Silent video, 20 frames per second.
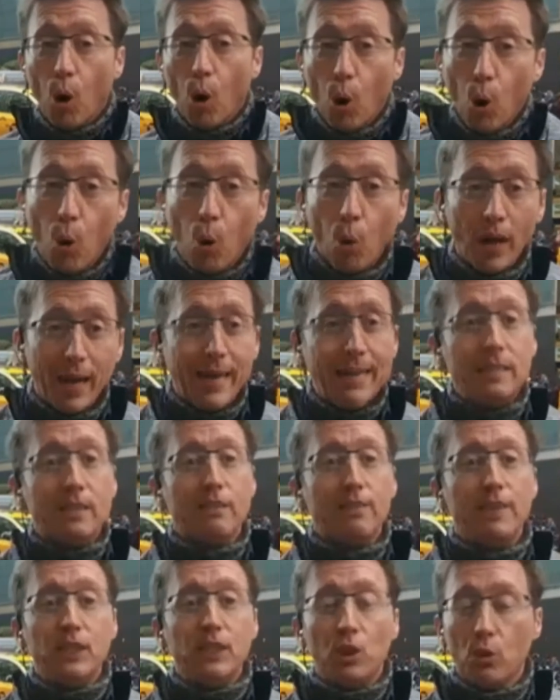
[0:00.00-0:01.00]
all
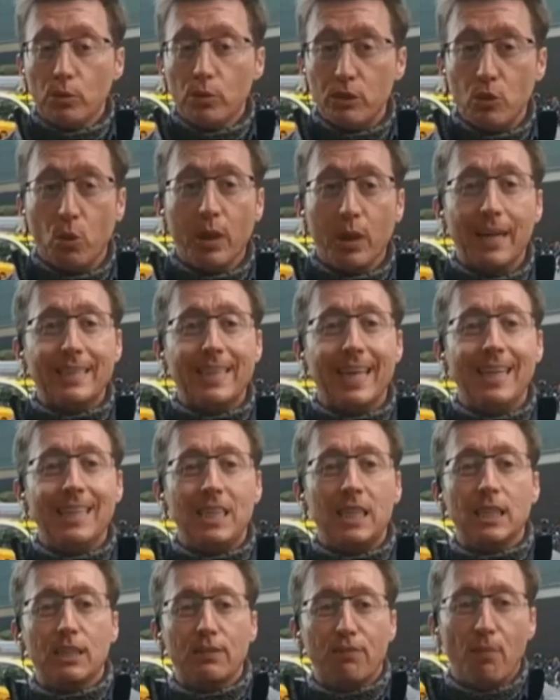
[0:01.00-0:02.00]
individuals and
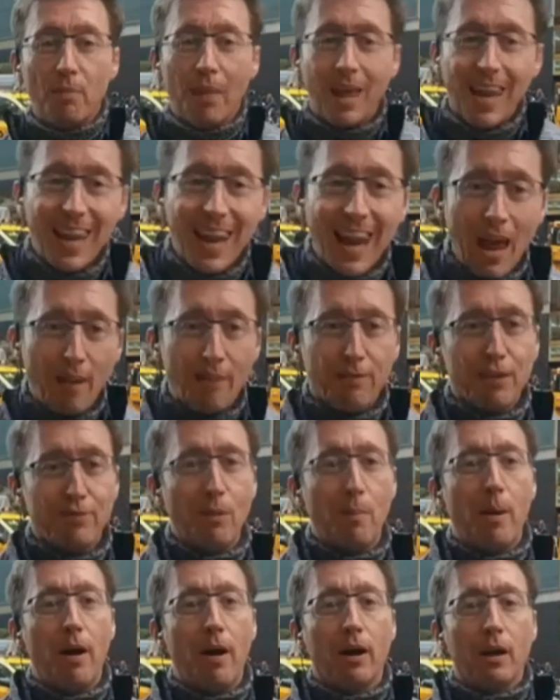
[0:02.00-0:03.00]
organizations from the left
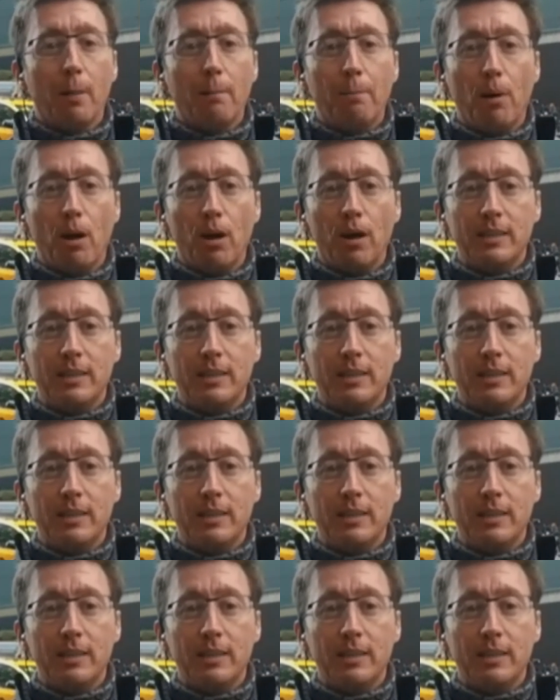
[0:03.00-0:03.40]
of American